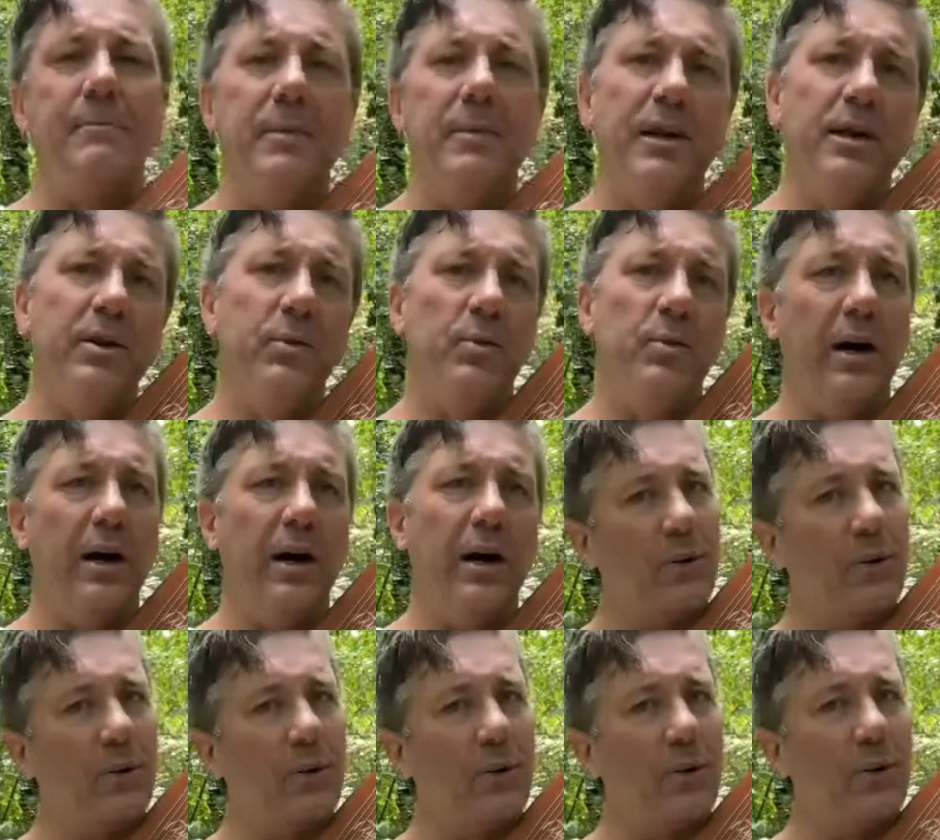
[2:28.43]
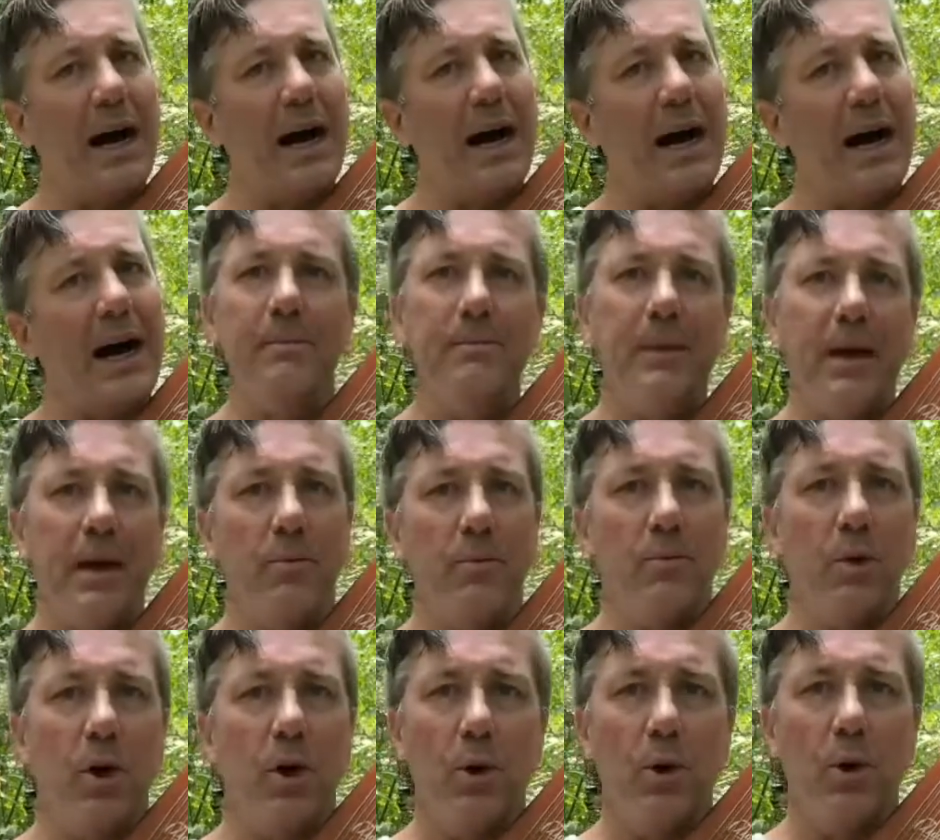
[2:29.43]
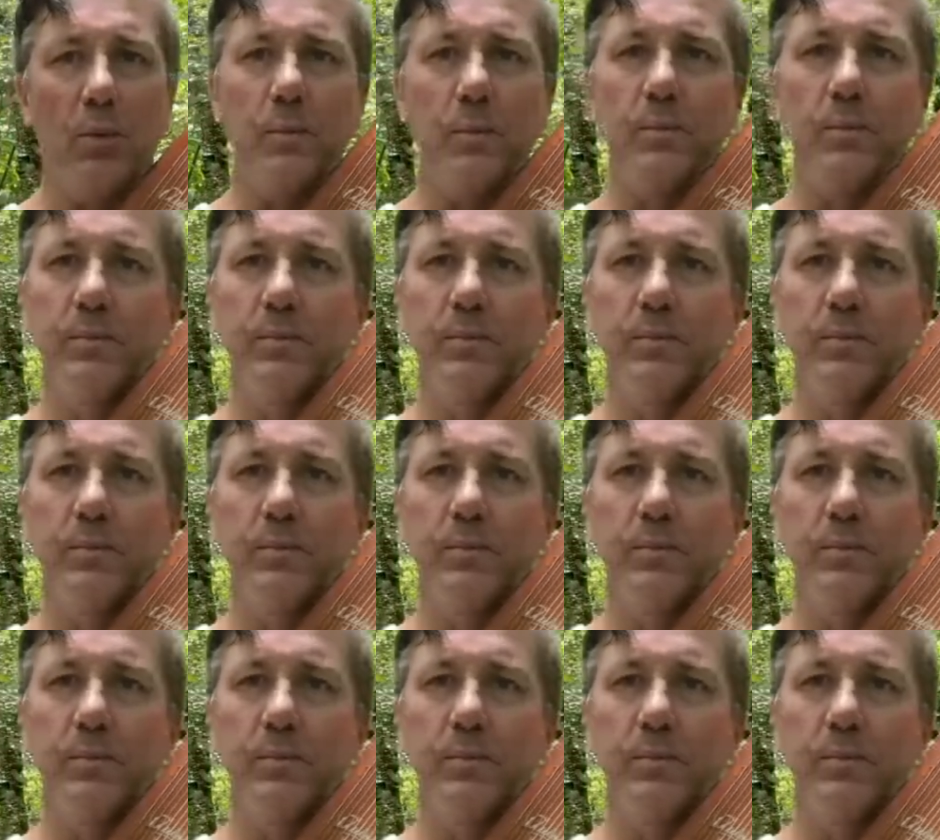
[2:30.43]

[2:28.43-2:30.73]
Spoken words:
wherever I may roam.